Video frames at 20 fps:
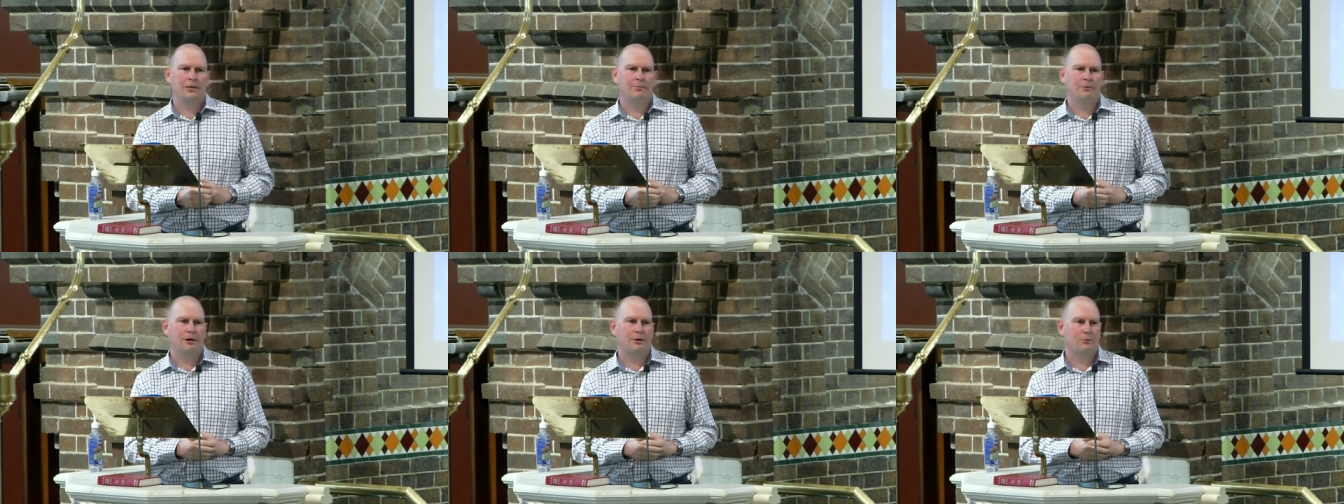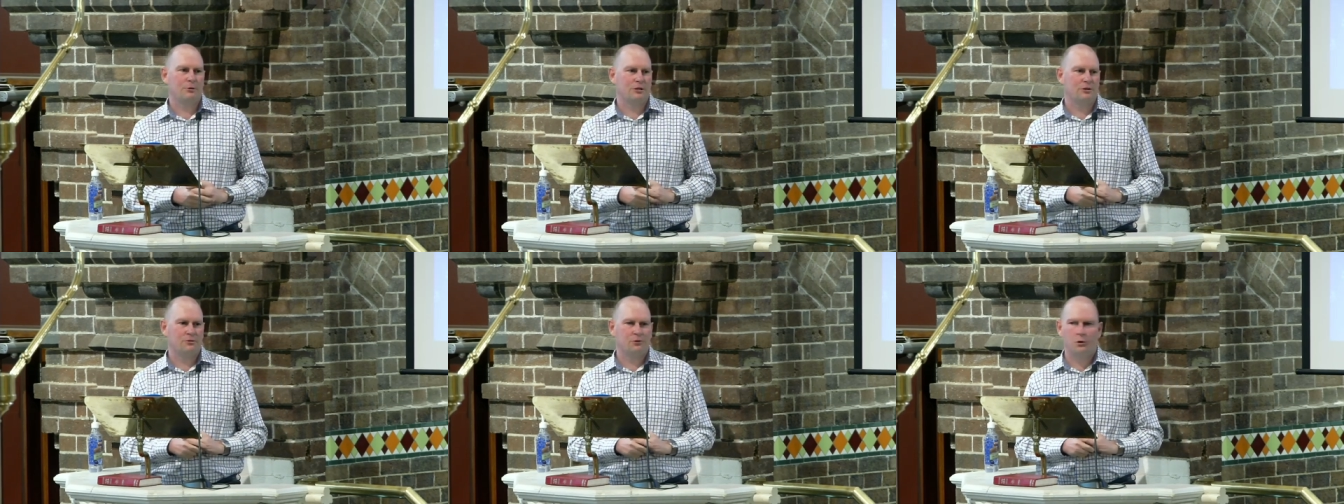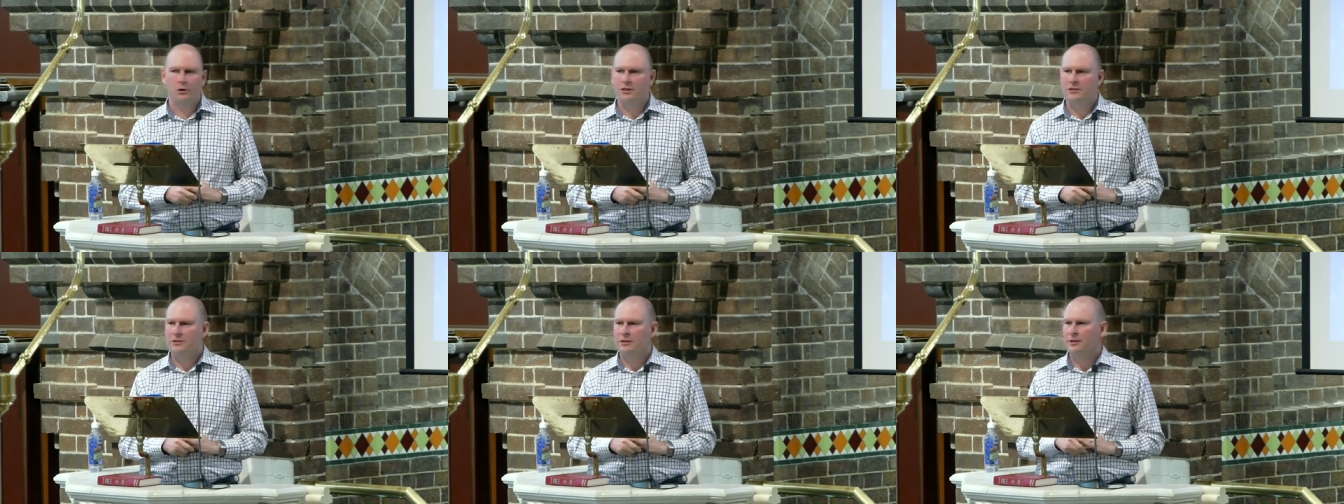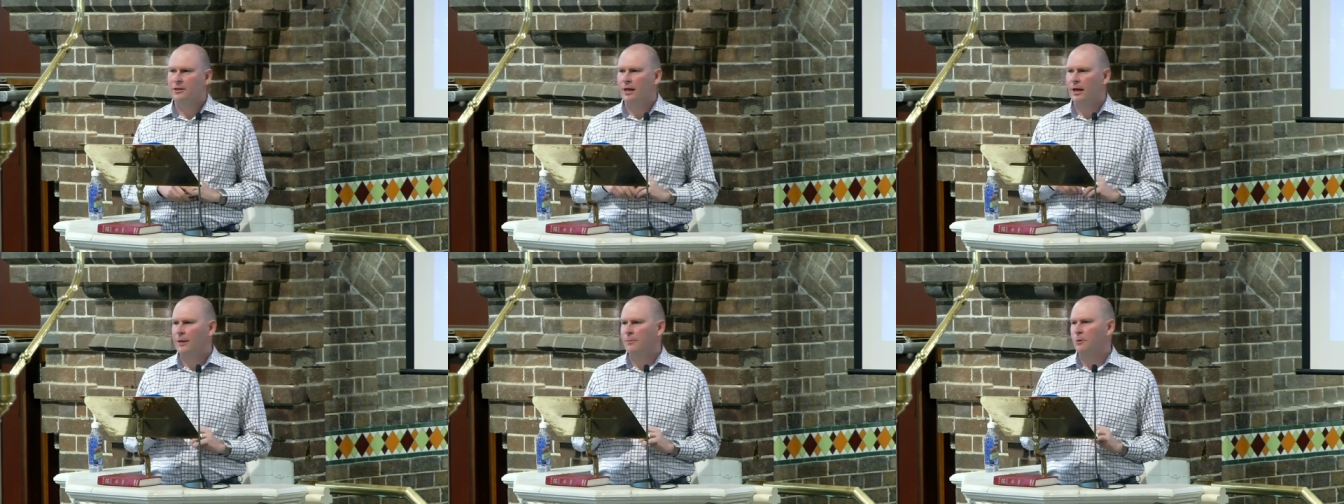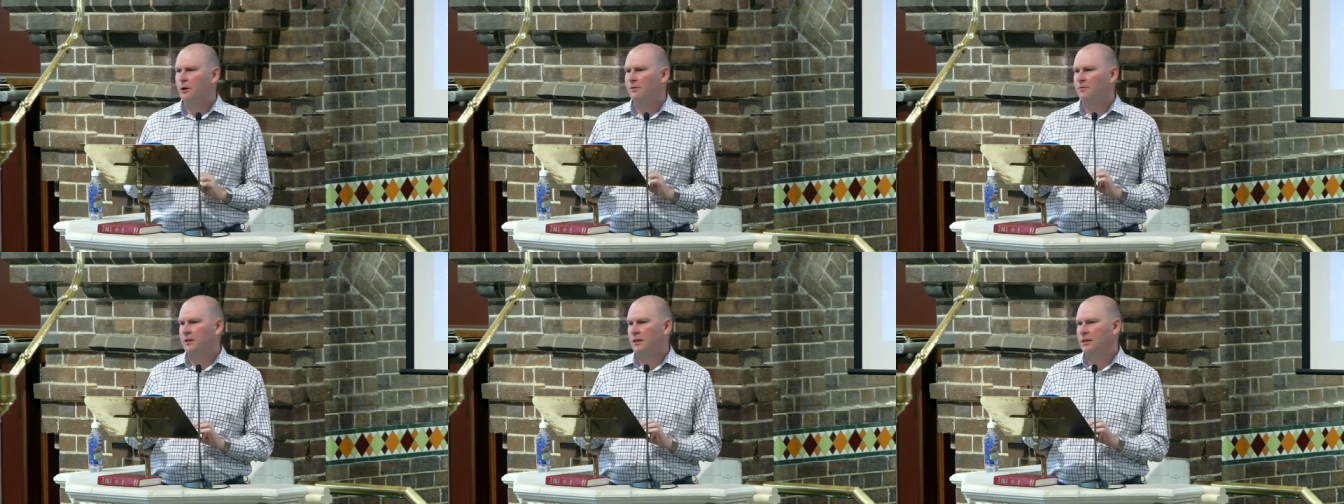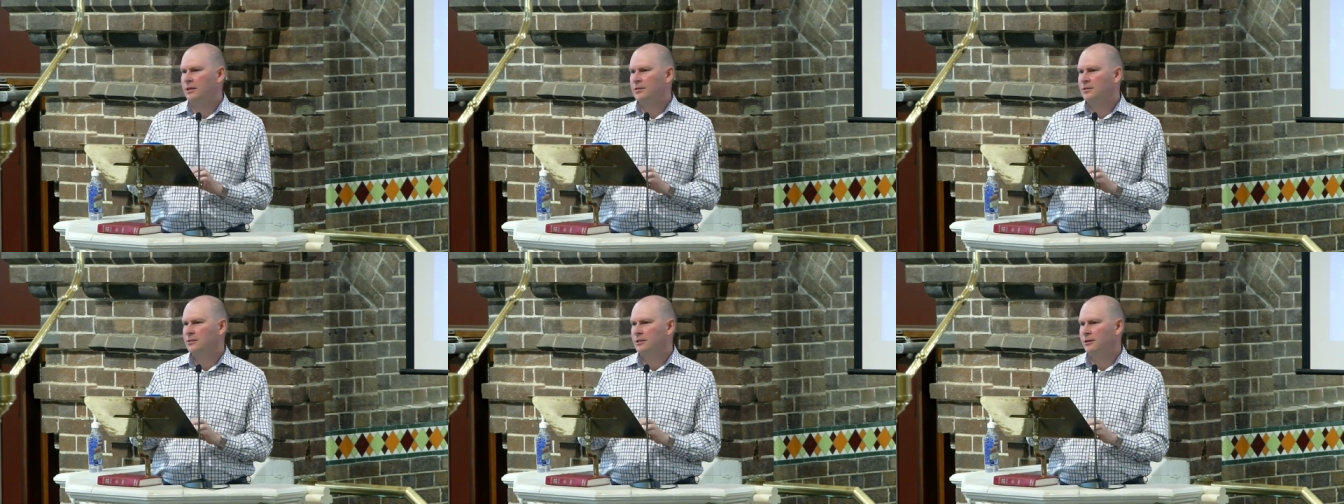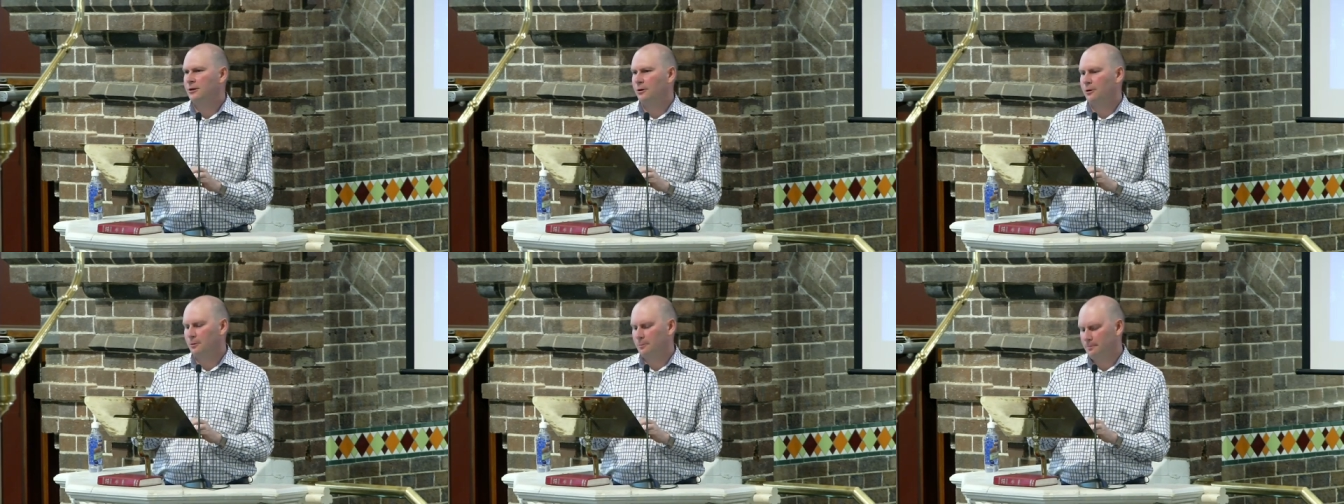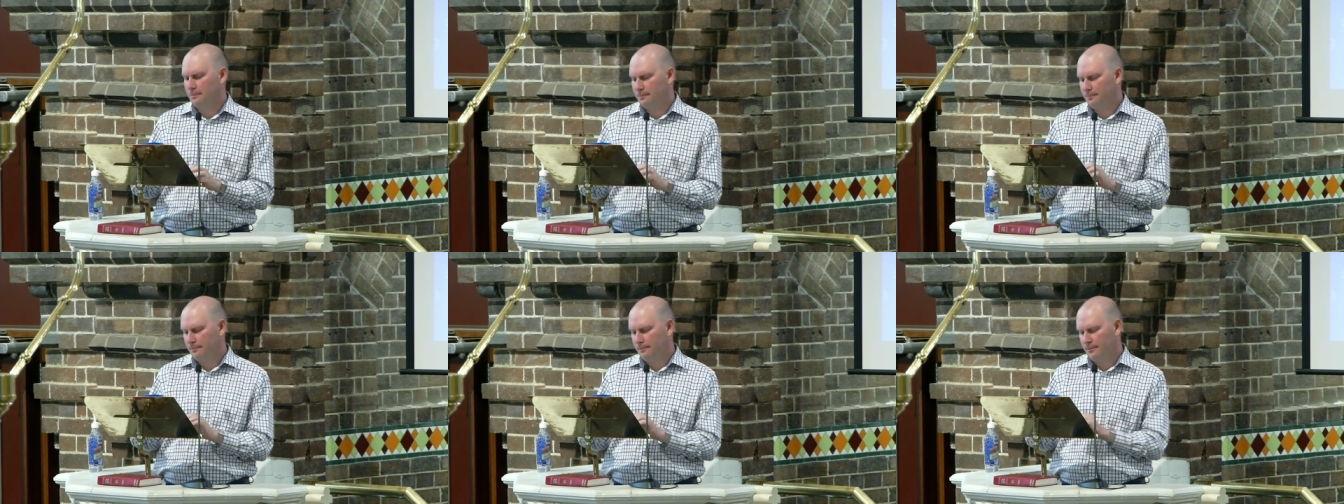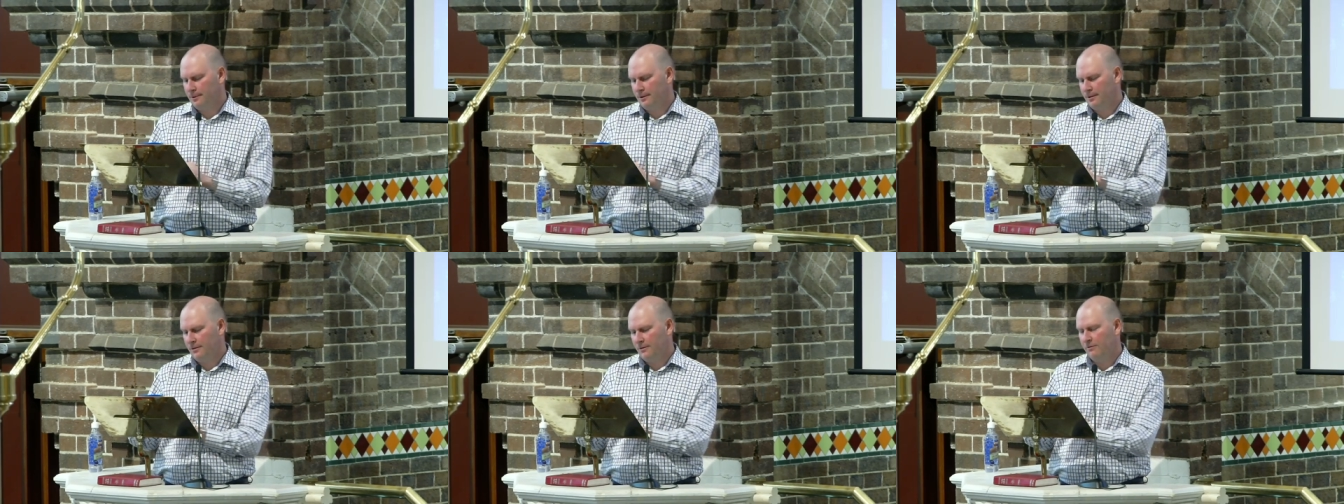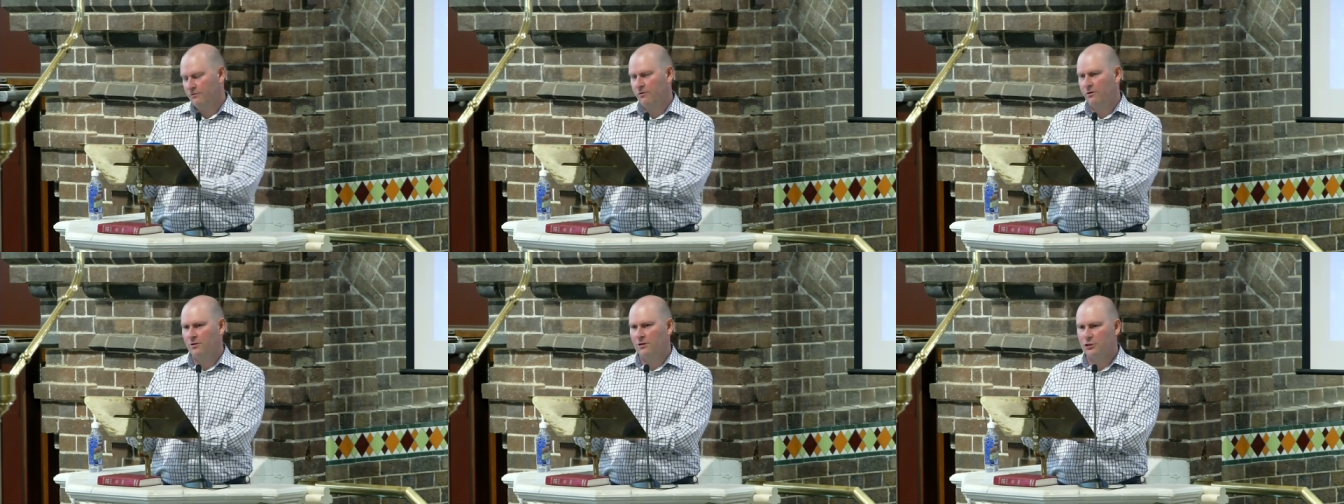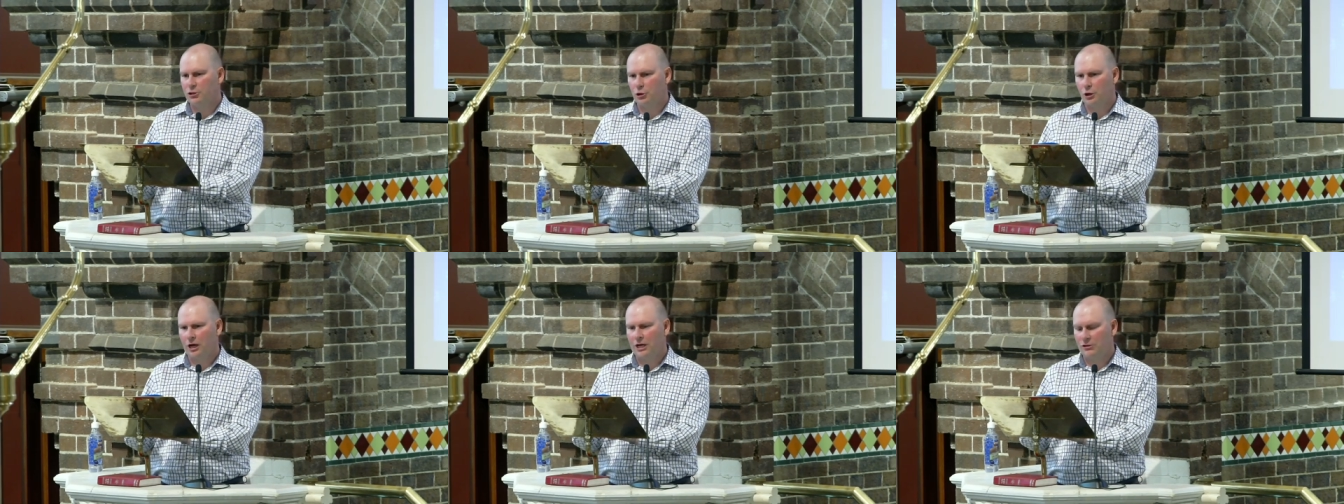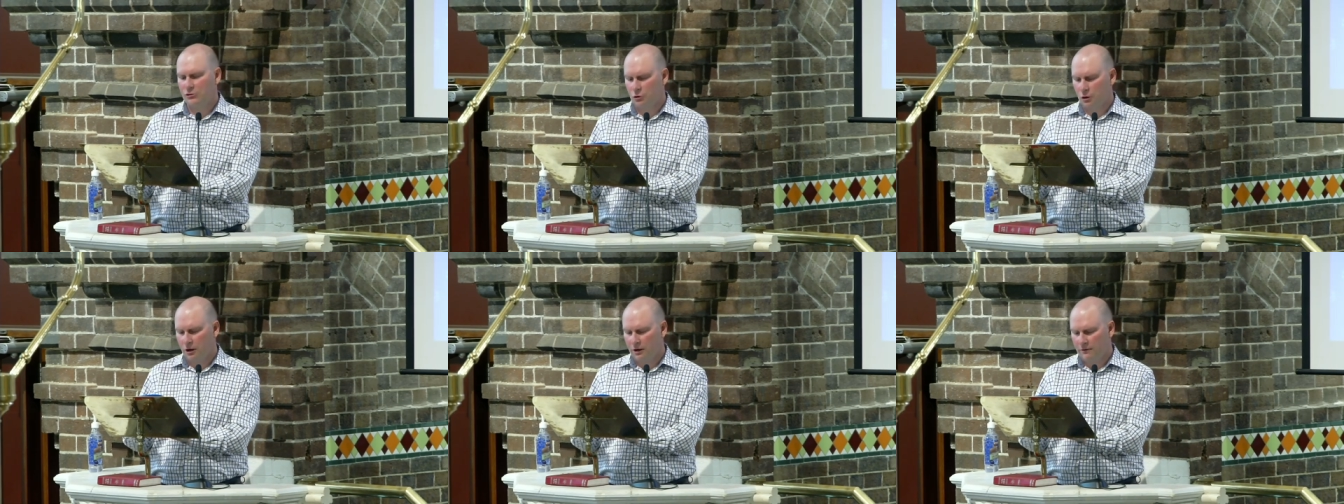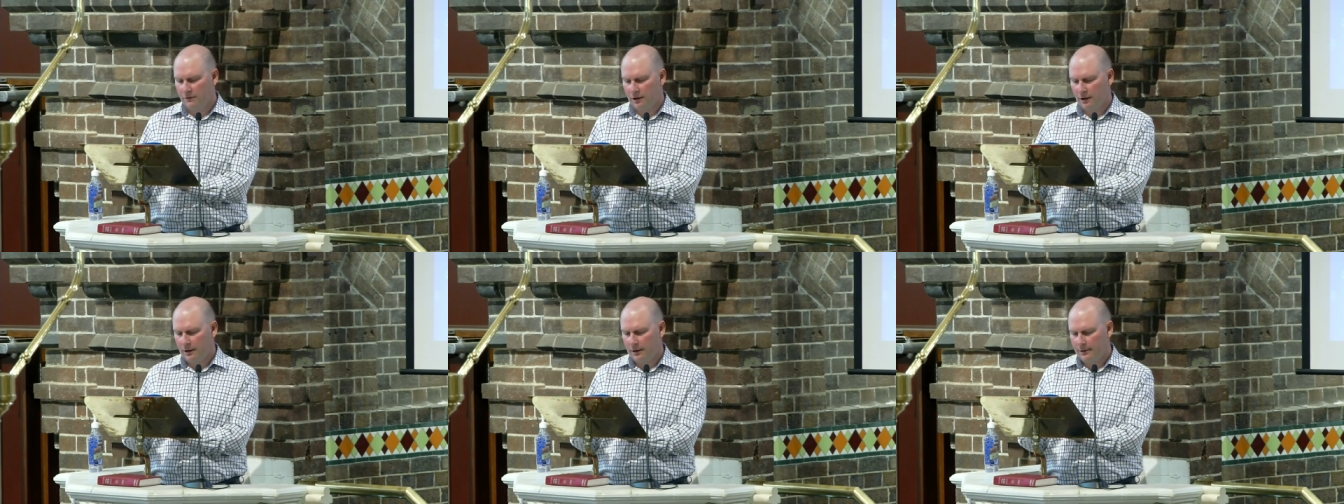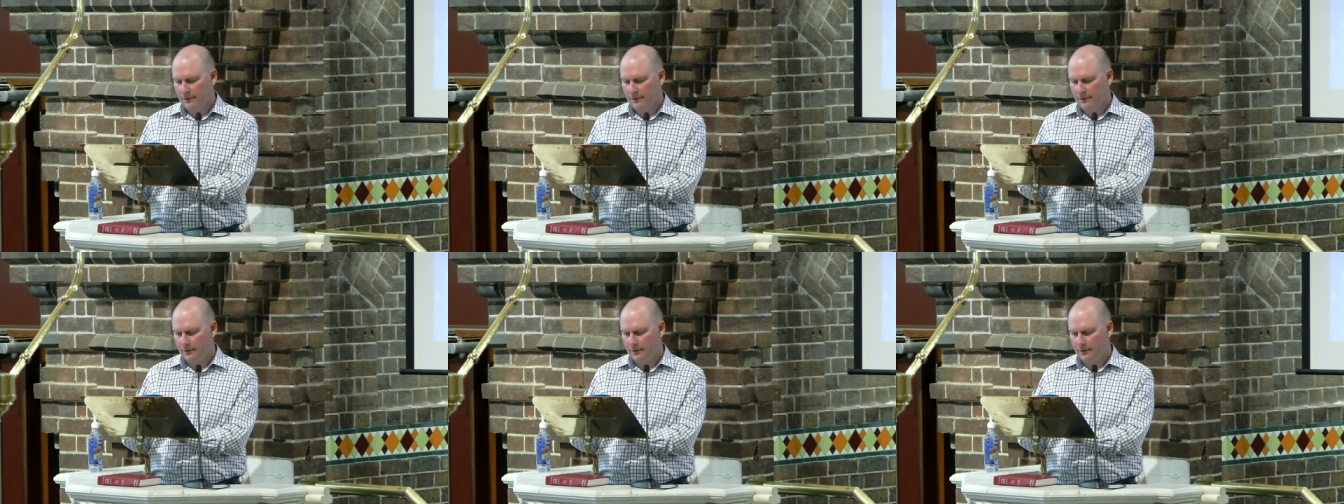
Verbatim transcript: but it was a voice that came over the intercom from the train driver?